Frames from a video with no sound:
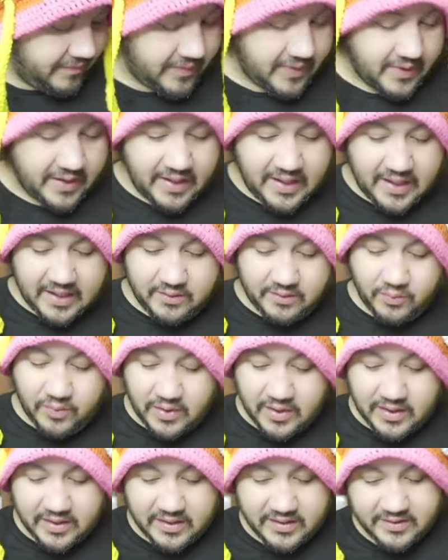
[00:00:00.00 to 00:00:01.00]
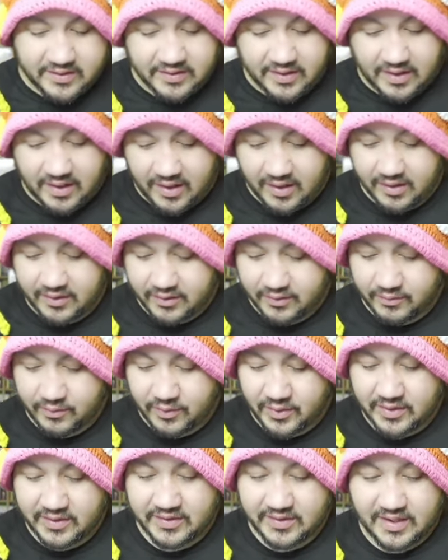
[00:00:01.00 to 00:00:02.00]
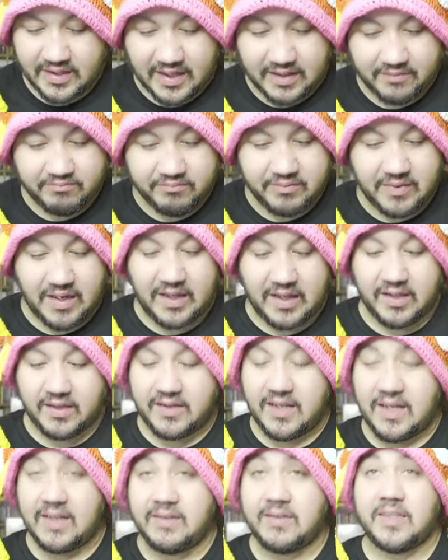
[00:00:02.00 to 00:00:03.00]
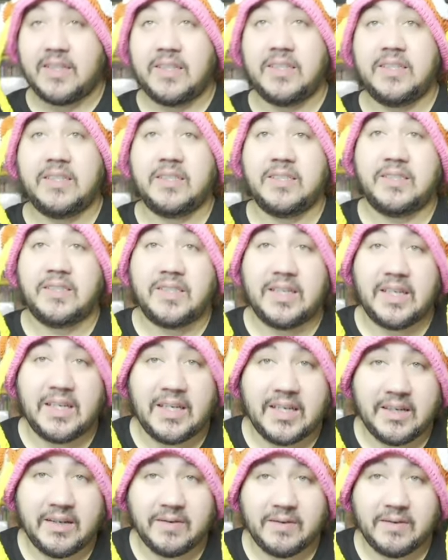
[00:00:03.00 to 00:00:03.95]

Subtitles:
as well as other ones. I looked at CGC,